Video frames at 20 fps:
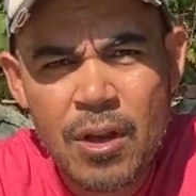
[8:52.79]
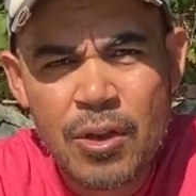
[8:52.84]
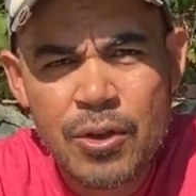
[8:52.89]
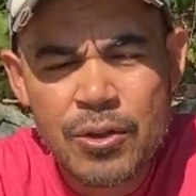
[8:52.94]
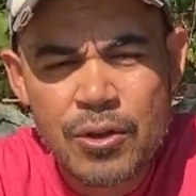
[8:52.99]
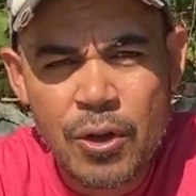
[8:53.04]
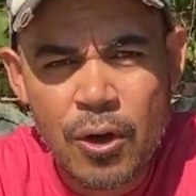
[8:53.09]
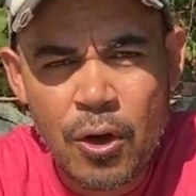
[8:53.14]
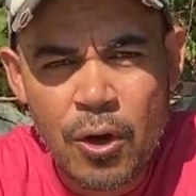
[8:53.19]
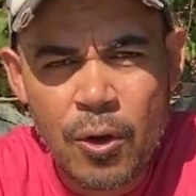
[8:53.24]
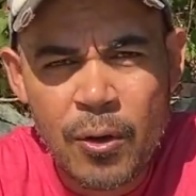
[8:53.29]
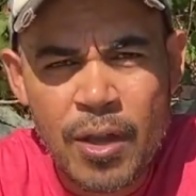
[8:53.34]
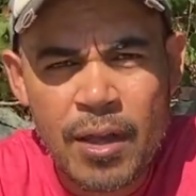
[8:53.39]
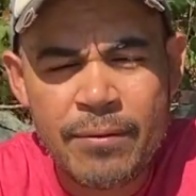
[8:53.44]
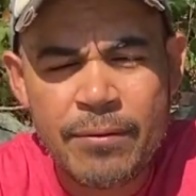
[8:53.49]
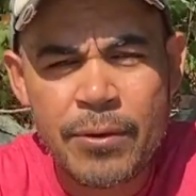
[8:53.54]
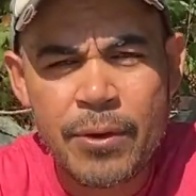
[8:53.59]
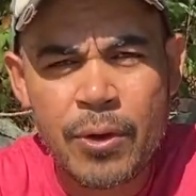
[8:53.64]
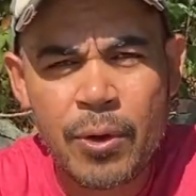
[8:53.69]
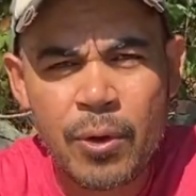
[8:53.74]
So if
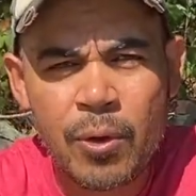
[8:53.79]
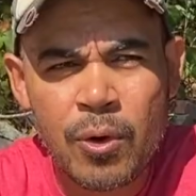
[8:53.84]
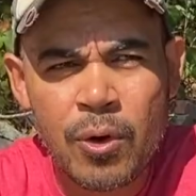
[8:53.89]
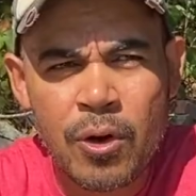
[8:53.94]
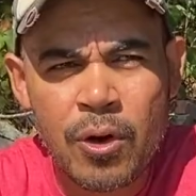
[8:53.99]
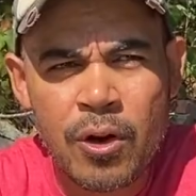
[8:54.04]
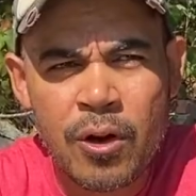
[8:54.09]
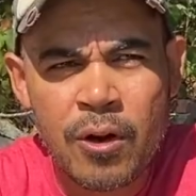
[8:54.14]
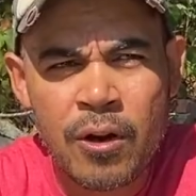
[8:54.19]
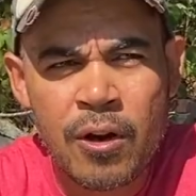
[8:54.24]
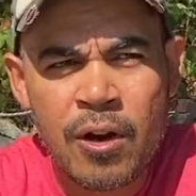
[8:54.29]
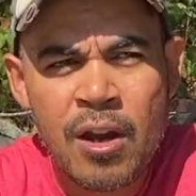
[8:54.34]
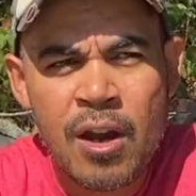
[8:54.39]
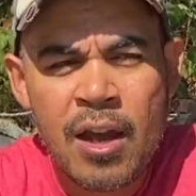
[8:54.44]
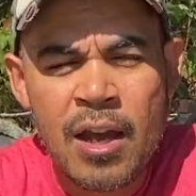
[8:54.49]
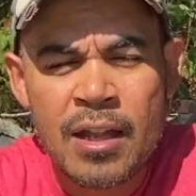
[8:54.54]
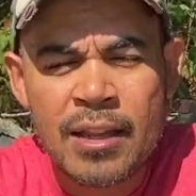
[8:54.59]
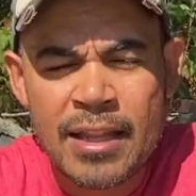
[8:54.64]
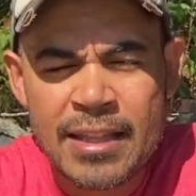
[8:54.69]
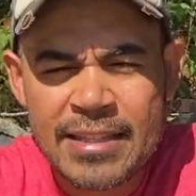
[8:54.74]
you're,
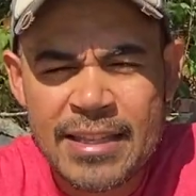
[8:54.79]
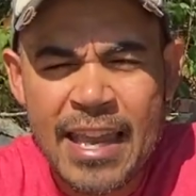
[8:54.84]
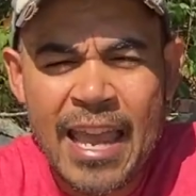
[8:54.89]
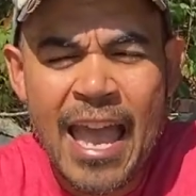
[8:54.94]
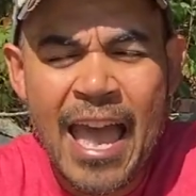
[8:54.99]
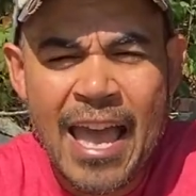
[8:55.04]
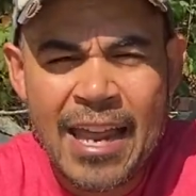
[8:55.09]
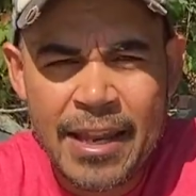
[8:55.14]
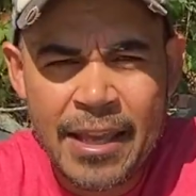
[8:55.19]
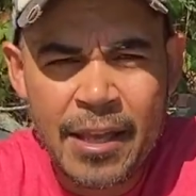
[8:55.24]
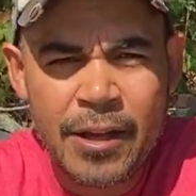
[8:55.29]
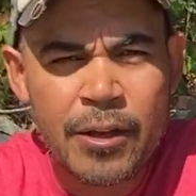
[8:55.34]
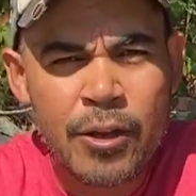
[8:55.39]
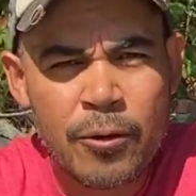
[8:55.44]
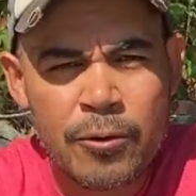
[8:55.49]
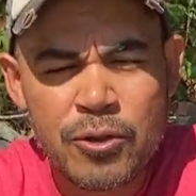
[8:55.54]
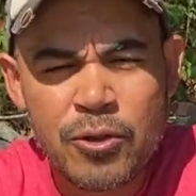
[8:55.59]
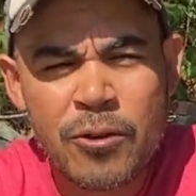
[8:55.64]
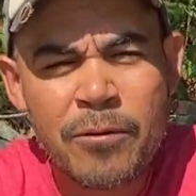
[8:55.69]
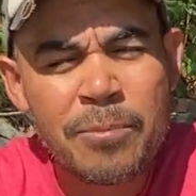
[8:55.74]
let's say, adding
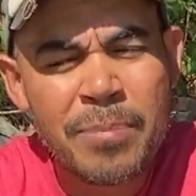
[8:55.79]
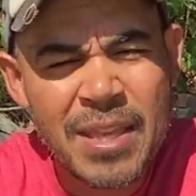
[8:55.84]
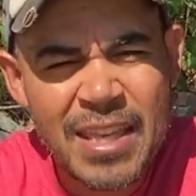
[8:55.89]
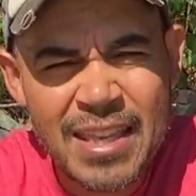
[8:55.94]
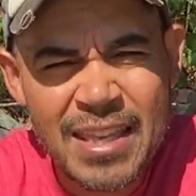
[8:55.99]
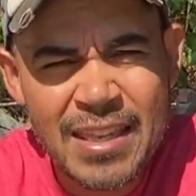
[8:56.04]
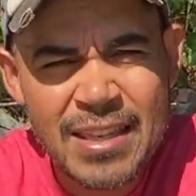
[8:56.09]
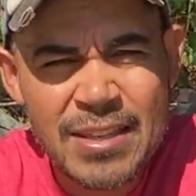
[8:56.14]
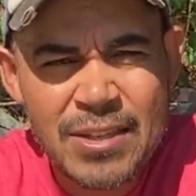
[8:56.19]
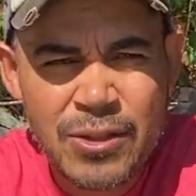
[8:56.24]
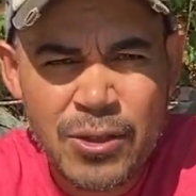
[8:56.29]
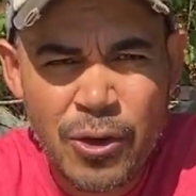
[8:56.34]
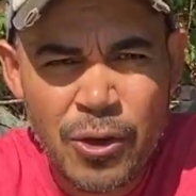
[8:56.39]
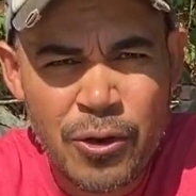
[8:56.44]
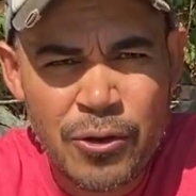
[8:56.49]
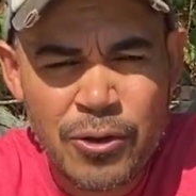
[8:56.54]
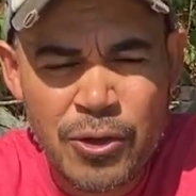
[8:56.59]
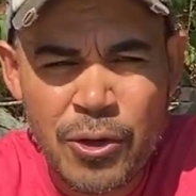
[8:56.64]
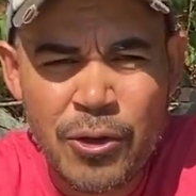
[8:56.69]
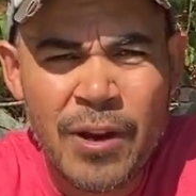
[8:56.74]
sort of peas to
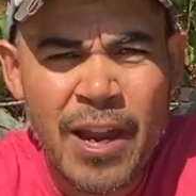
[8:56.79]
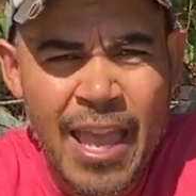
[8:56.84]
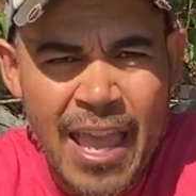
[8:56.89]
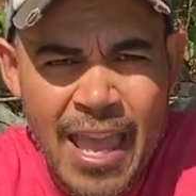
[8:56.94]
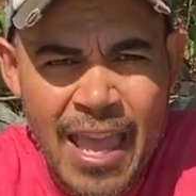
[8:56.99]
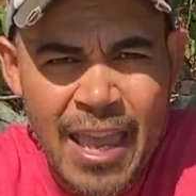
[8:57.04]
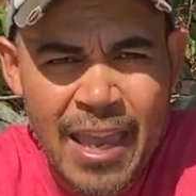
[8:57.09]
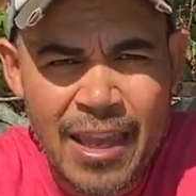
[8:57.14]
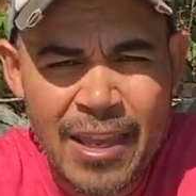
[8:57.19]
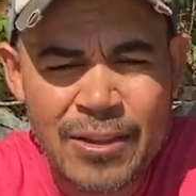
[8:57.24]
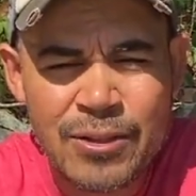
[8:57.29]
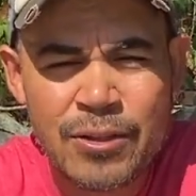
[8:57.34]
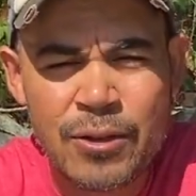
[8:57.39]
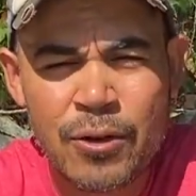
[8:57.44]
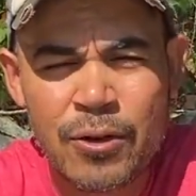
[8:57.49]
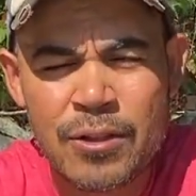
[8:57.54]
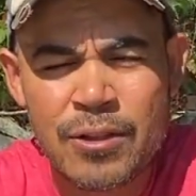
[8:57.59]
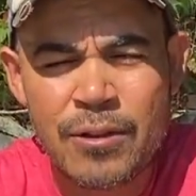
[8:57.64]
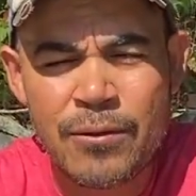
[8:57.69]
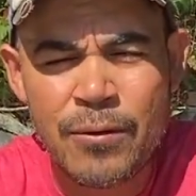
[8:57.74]
your hay, it's
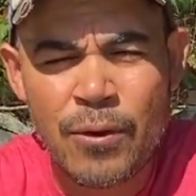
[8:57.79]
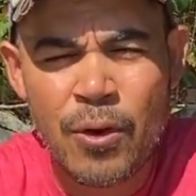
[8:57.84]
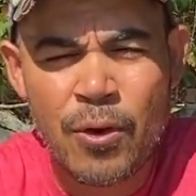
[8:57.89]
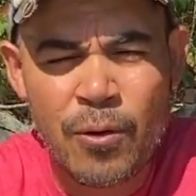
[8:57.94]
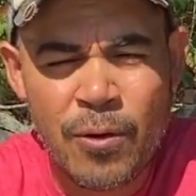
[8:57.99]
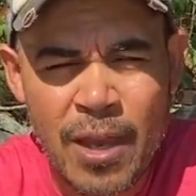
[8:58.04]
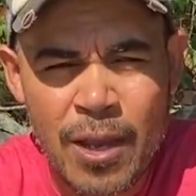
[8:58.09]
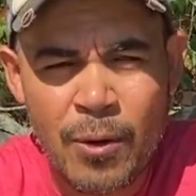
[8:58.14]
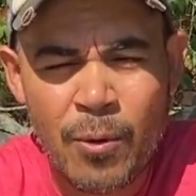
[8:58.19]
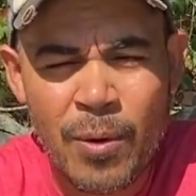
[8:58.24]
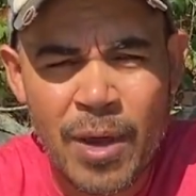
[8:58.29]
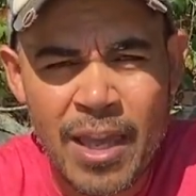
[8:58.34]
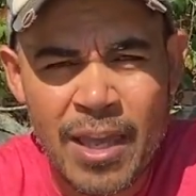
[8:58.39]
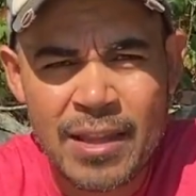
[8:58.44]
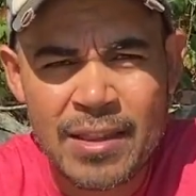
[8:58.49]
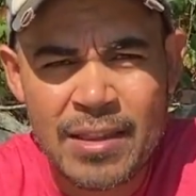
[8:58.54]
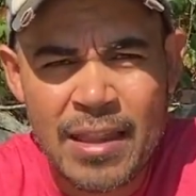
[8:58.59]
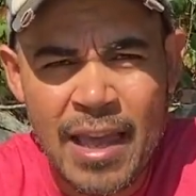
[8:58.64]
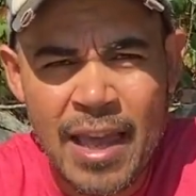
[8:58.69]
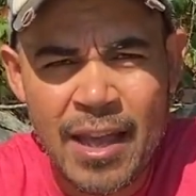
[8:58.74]
sort of a great way
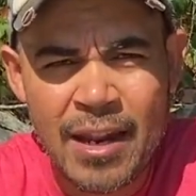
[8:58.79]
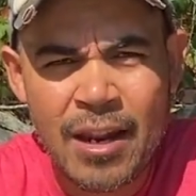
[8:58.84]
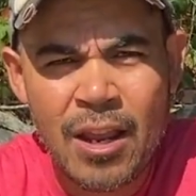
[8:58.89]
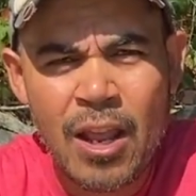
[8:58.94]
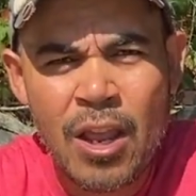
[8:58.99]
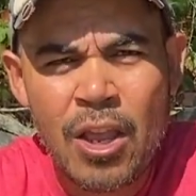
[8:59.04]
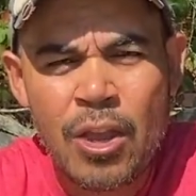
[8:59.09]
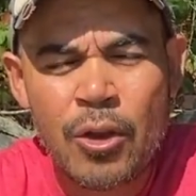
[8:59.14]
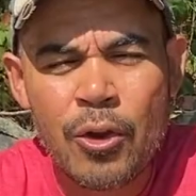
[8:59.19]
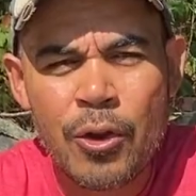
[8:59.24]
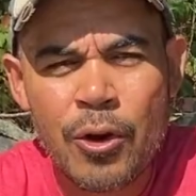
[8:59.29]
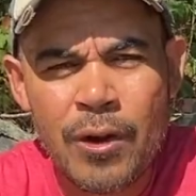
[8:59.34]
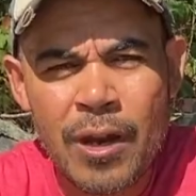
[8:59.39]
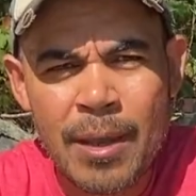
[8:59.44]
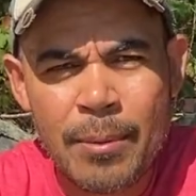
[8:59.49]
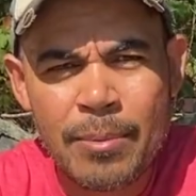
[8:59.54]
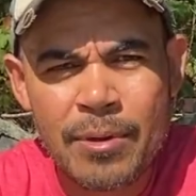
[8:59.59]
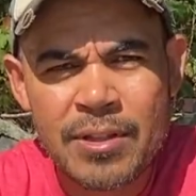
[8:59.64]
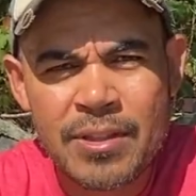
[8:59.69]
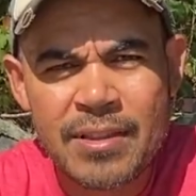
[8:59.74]
that you're
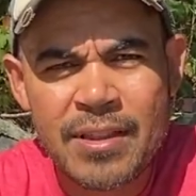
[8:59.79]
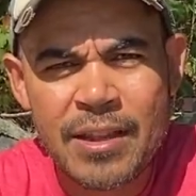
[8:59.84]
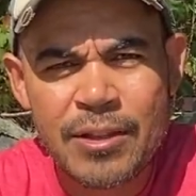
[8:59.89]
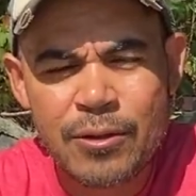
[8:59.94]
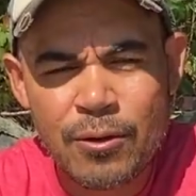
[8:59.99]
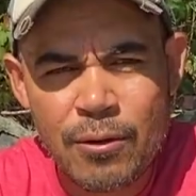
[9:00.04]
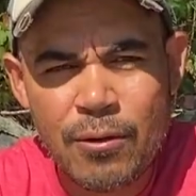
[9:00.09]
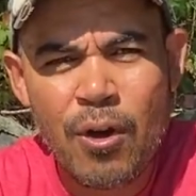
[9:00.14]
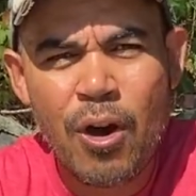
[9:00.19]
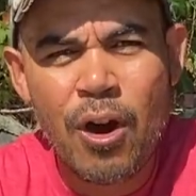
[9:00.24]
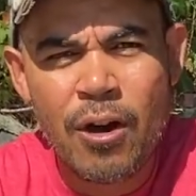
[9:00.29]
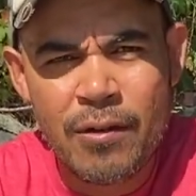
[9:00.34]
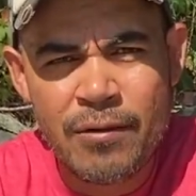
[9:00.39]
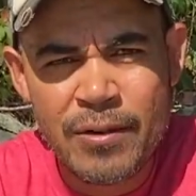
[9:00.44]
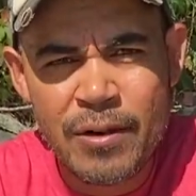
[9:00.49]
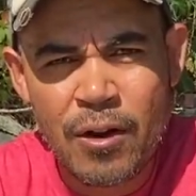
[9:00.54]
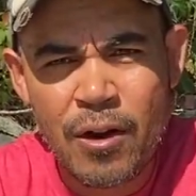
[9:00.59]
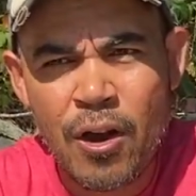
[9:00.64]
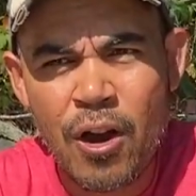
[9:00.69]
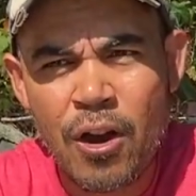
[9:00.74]
able to then sort of
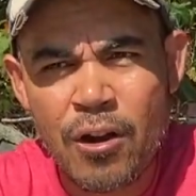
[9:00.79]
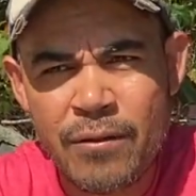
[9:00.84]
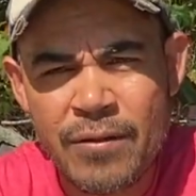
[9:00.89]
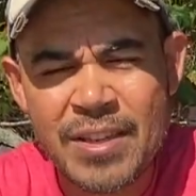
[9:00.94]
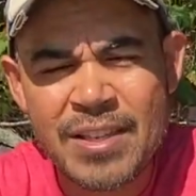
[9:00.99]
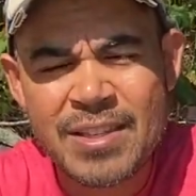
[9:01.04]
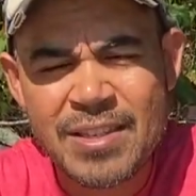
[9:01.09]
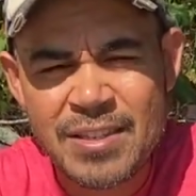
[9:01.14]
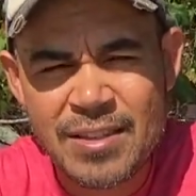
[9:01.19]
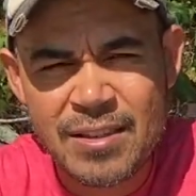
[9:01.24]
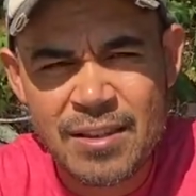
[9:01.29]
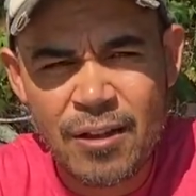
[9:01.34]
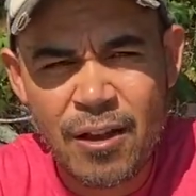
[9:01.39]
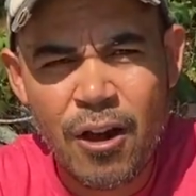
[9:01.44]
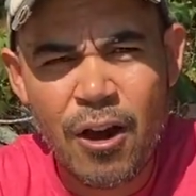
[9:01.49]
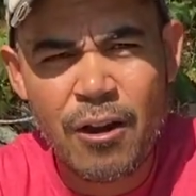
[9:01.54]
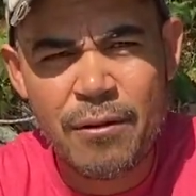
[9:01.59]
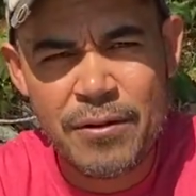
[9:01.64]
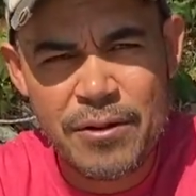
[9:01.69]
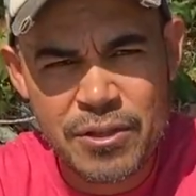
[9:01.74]
harvest
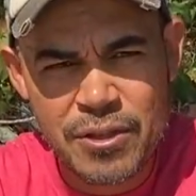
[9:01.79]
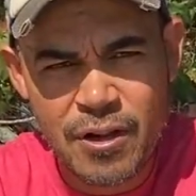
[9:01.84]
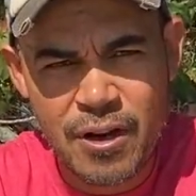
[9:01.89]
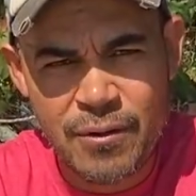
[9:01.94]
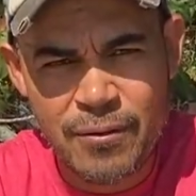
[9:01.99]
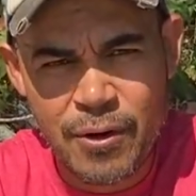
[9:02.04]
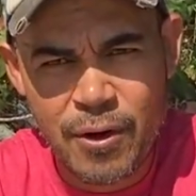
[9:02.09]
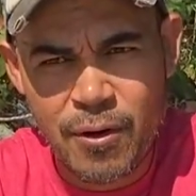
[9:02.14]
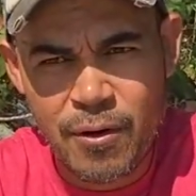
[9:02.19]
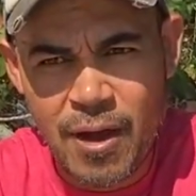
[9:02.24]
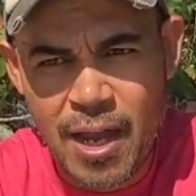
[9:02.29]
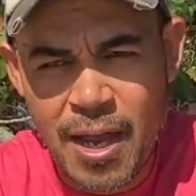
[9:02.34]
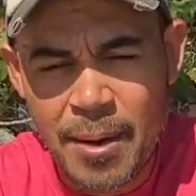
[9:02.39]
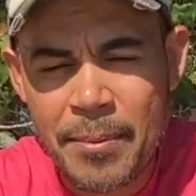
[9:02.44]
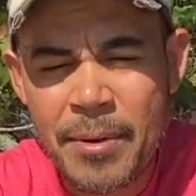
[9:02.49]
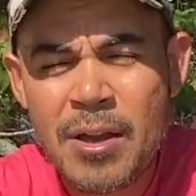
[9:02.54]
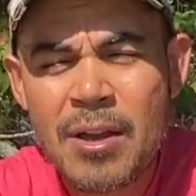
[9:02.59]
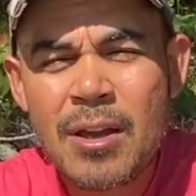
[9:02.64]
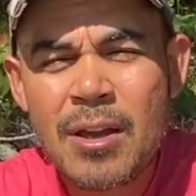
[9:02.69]
the cover crop